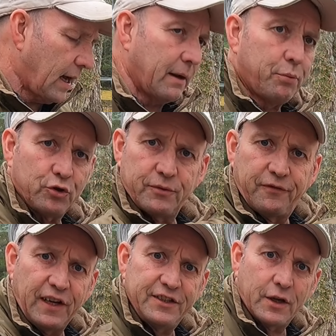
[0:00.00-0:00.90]
and put some
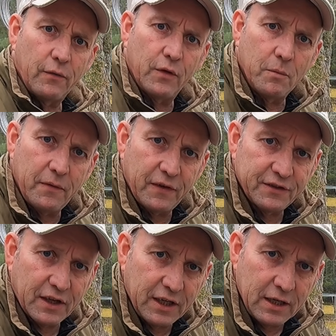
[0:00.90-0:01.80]
fleece over them if
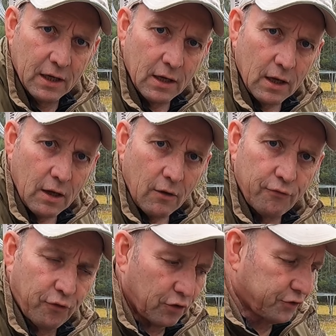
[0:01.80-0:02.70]
there's any
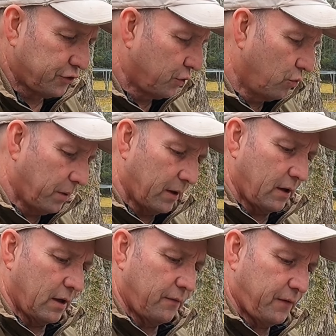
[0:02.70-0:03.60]
frost at all. But
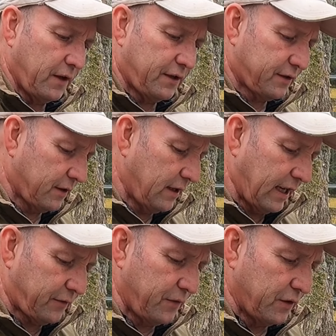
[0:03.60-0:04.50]
uh, for this
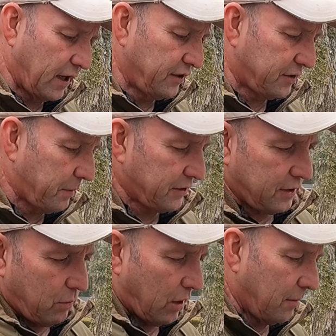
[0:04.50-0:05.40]
next few days,
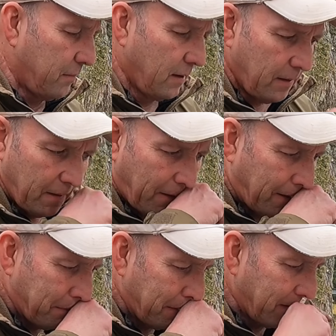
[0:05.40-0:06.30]
especially while I'm
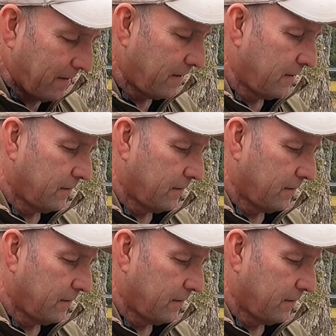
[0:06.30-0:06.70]
I'm uh,